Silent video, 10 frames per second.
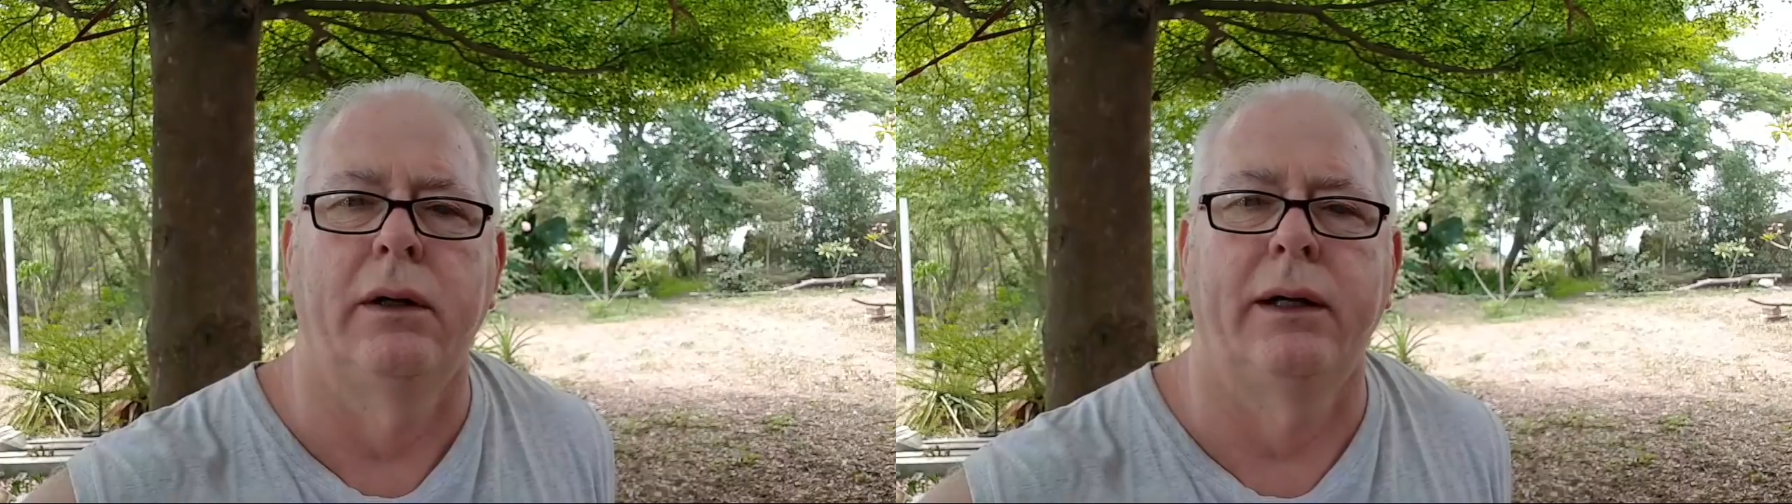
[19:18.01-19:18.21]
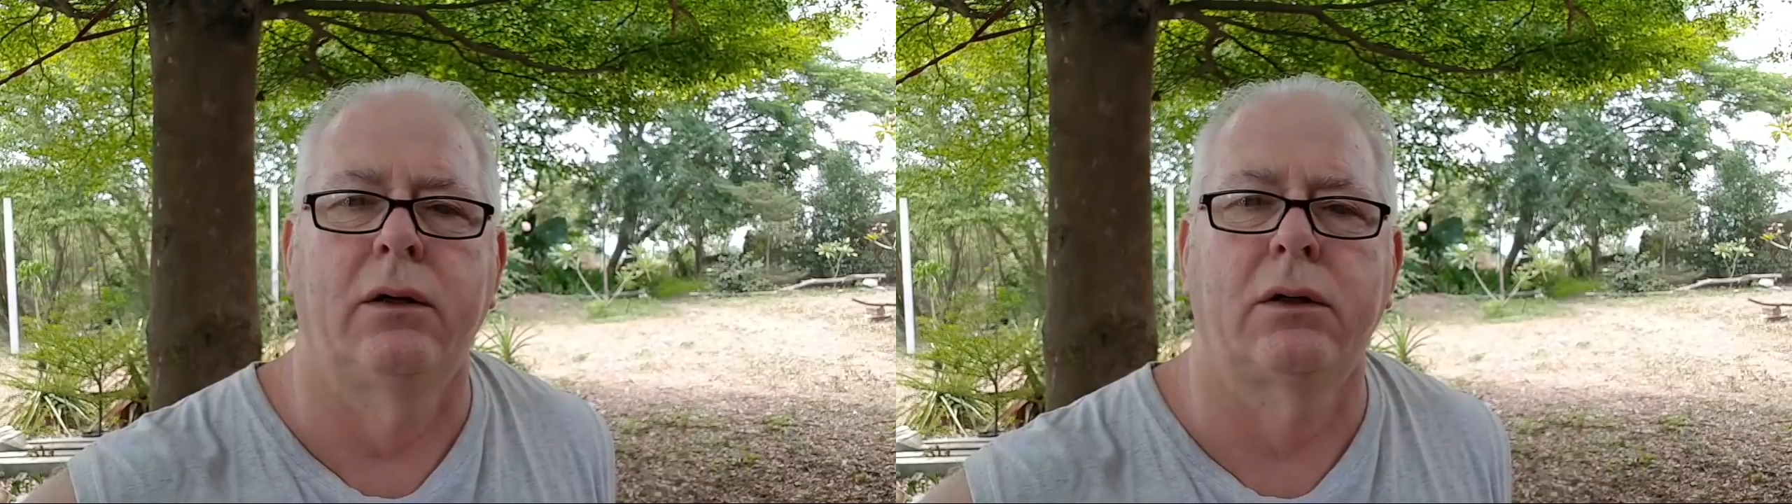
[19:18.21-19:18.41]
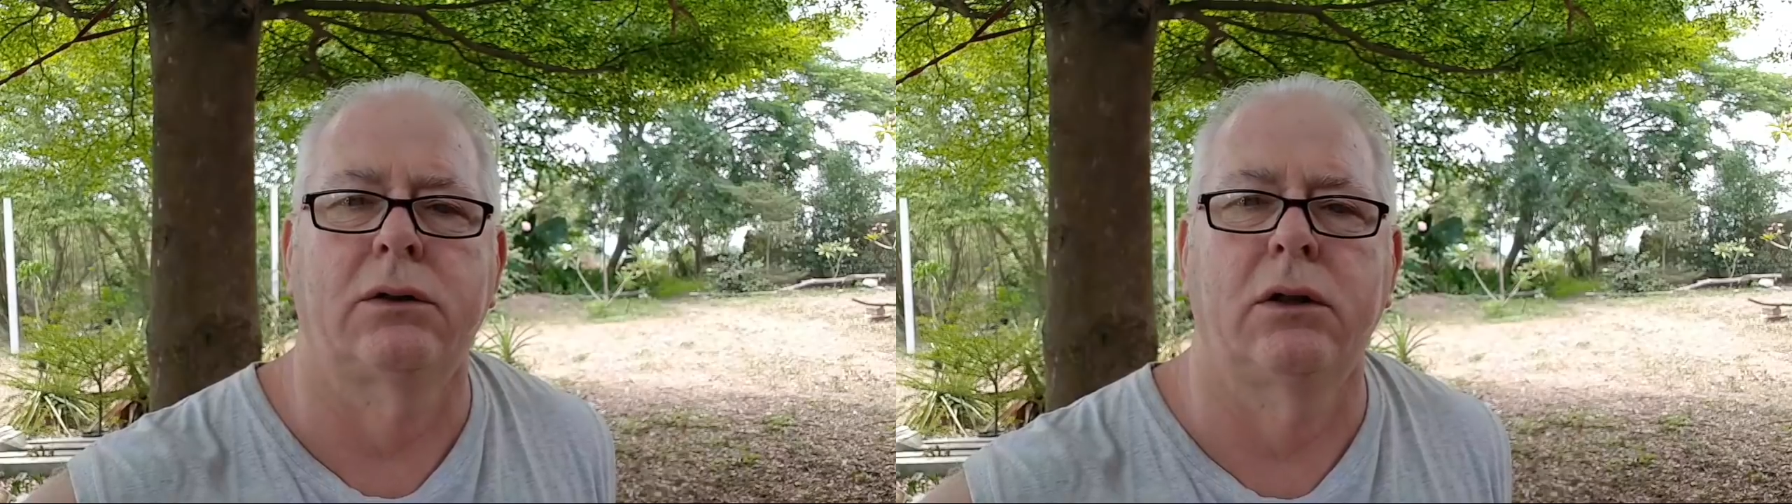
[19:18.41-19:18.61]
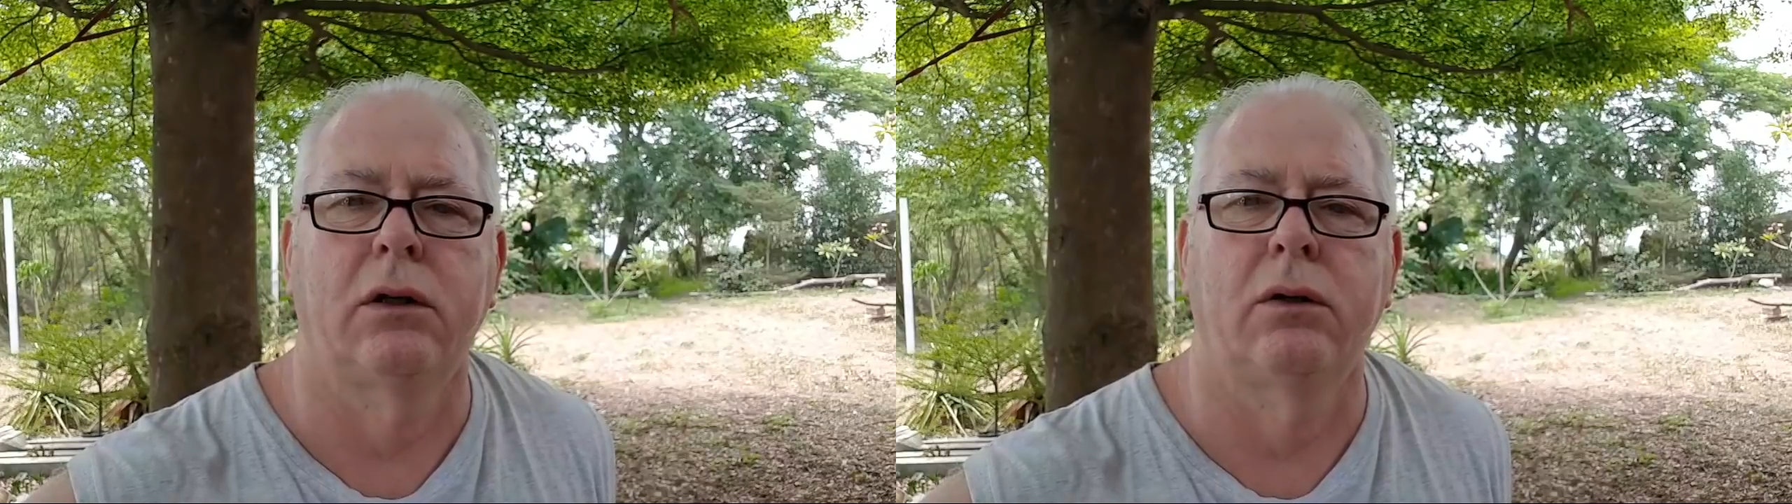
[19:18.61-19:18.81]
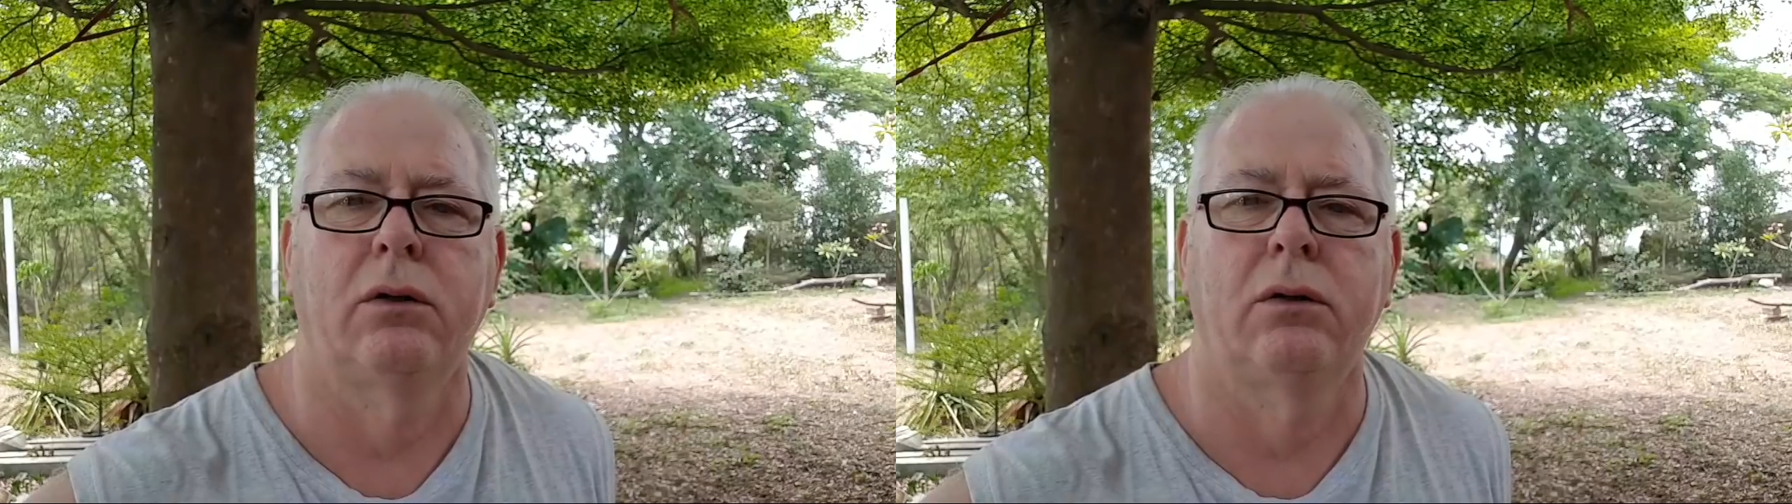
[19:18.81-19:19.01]
It looks
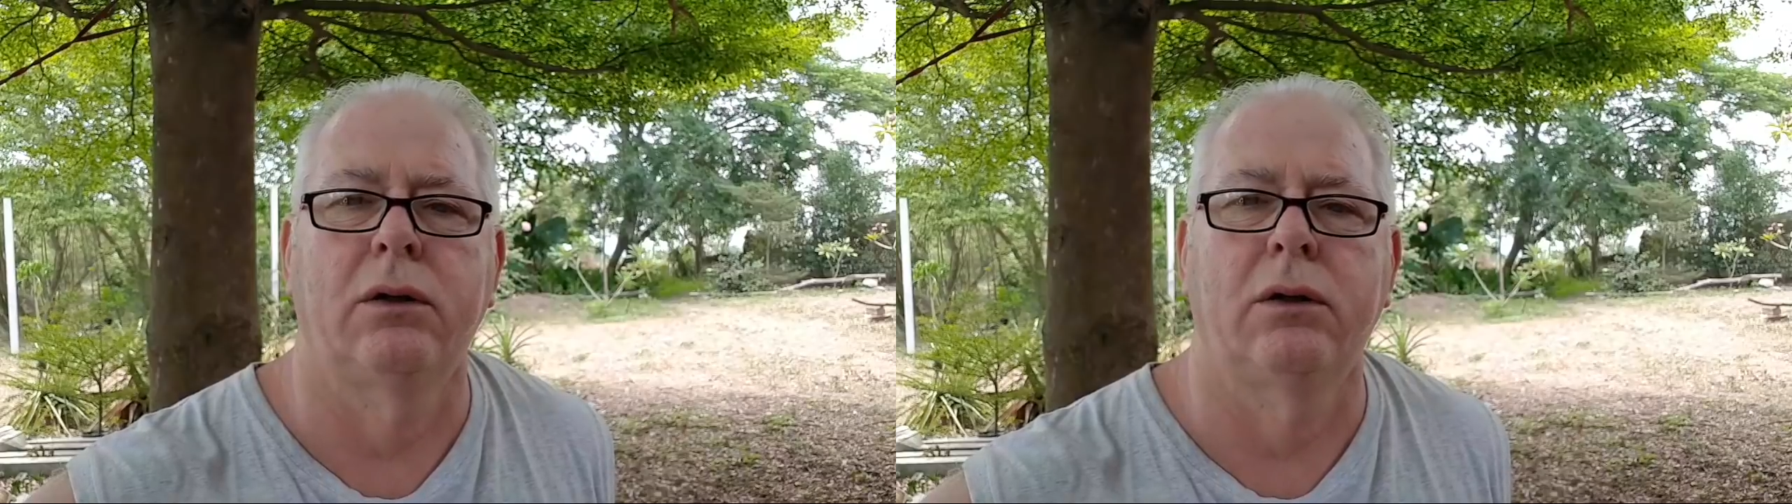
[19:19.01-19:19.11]
so